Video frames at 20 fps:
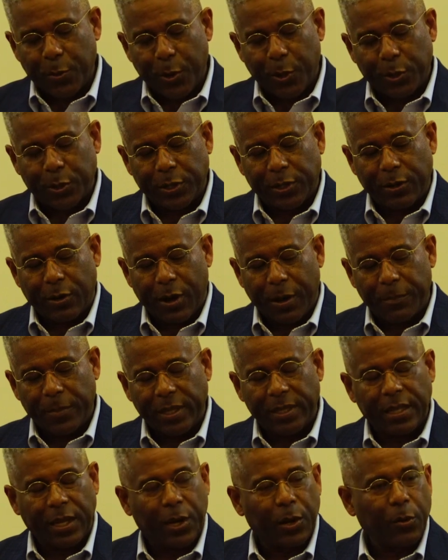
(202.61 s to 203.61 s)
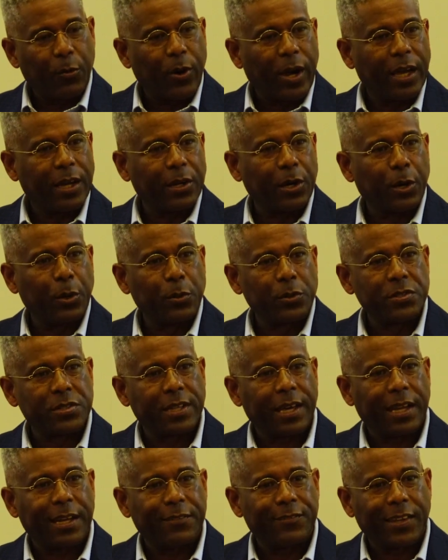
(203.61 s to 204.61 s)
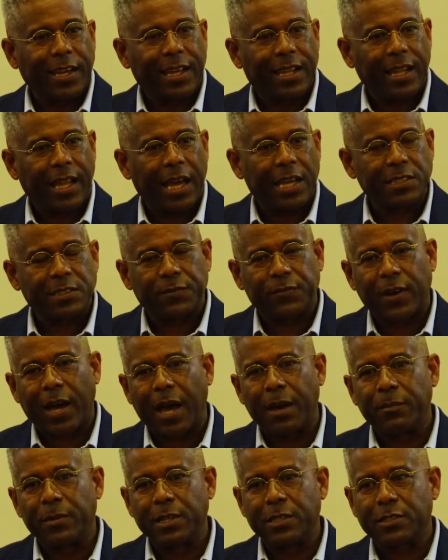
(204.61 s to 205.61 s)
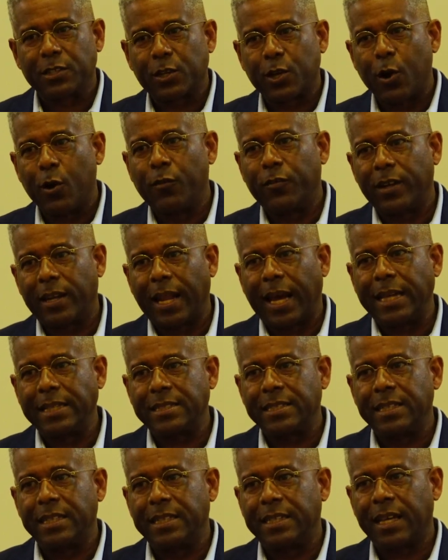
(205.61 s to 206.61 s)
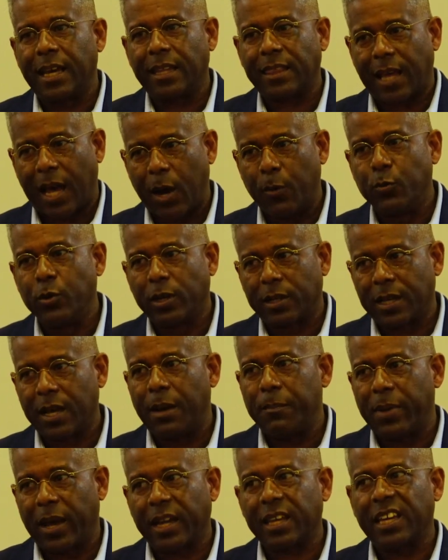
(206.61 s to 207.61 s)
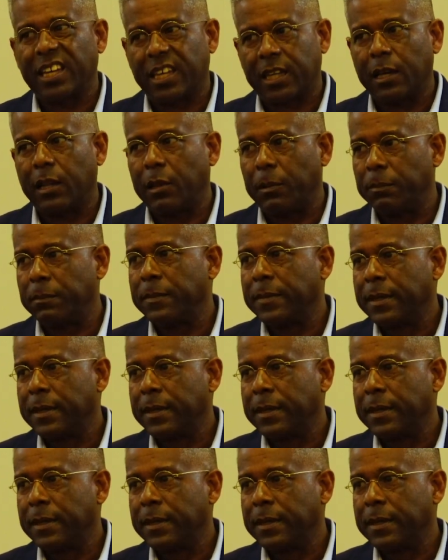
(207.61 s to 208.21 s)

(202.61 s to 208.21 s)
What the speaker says: working on me there in Waco was that if they classified me as a COVID-19 death, I would come back and kill them.